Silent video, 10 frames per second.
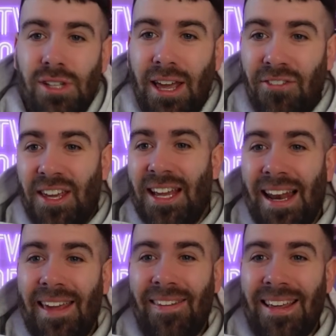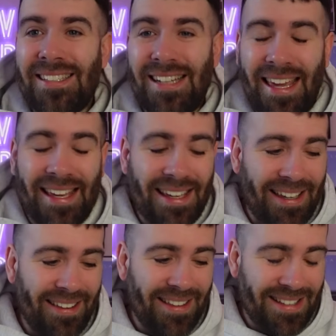if you click this
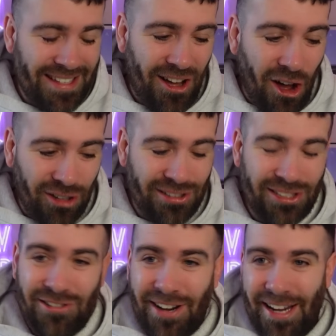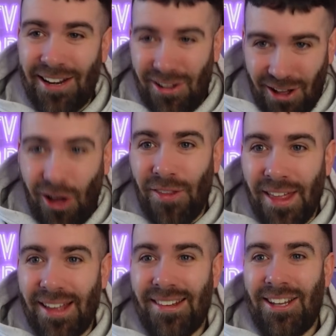link that's on screen on
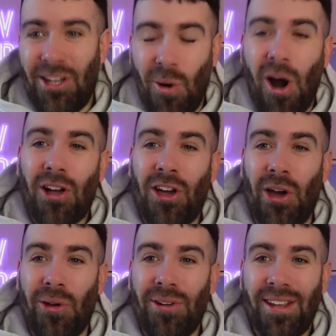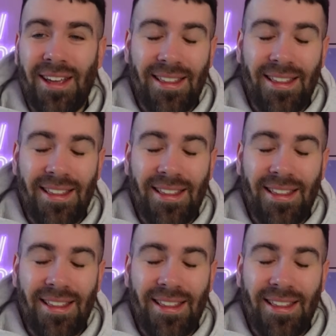the QR code,